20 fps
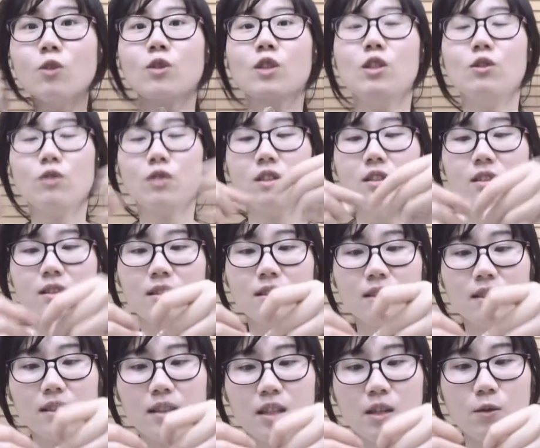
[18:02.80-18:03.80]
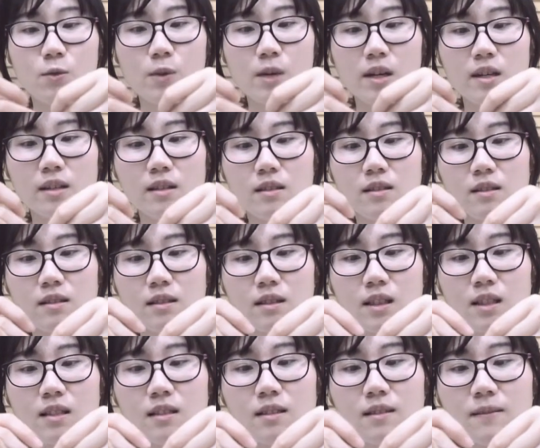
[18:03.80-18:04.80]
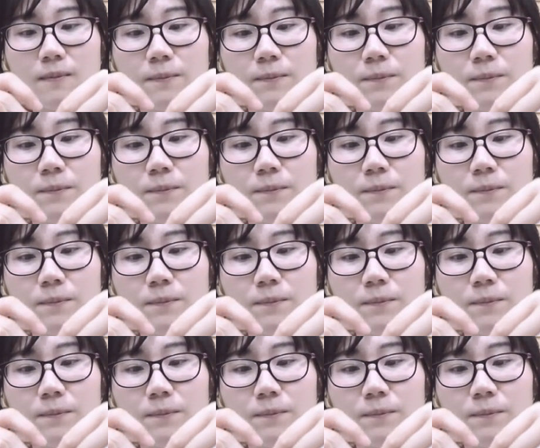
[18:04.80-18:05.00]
so cute, you know, right? Like,